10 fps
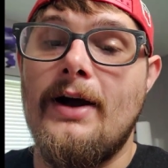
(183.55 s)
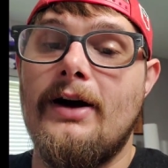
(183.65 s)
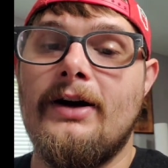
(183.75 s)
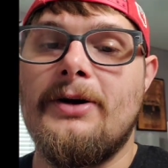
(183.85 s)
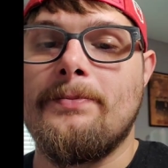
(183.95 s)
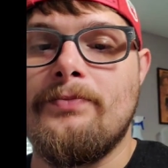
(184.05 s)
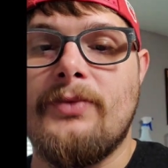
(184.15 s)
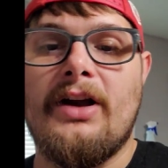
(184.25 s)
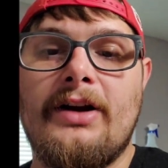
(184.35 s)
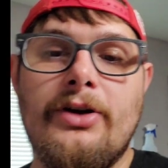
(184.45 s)
I
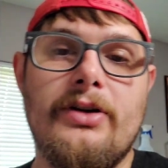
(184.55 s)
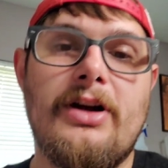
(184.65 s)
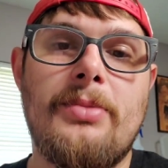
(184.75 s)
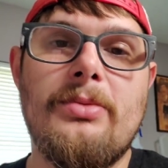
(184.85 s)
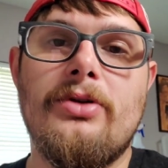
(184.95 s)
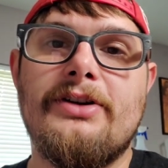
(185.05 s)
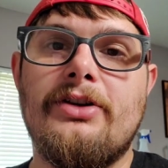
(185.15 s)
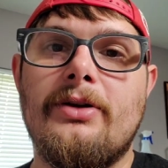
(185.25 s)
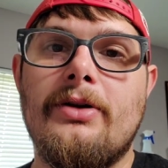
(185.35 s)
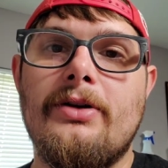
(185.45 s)
know a lot of people like
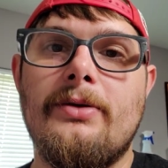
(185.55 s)
to